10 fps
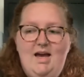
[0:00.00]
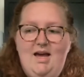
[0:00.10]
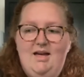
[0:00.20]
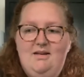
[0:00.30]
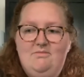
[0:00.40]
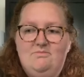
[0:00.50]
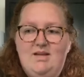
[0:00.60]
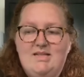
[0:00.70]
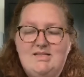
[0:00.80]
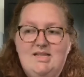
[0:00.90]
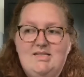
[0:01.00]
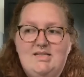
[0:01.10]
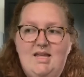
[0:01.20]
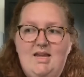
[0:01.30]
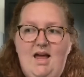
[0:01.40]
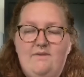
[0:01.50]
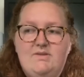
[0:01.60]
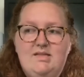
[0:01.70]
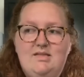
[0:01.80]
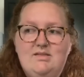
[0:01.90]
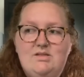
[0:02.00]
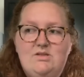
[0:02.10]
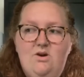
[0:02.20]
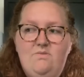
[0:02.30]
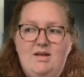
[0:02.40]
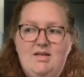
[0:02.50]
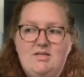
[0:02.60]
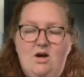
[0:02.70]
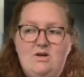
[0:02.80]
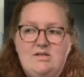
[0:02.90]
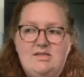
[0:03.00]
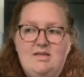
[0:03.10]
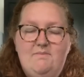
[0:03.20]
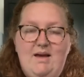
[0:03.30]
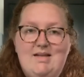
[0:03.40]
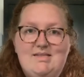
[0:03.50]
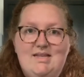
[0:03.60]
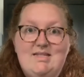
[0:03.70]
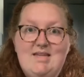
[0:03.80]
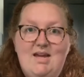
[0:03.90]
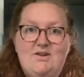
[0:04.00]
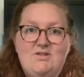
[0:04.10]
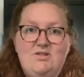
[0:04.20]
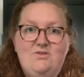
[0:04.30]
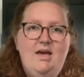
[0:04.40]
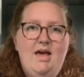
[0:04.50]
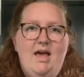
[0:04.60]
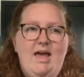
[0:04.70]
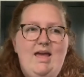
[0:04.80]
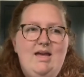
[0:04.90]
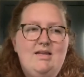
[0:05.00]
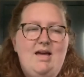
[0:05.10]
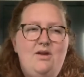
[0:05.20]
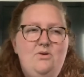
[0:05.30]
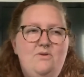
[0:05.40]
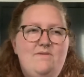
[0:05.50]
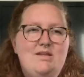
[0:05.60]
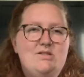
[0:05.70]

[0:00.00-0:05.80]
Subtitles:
And since then, I've seen so many dogs in the past like day or two, and I don't know if they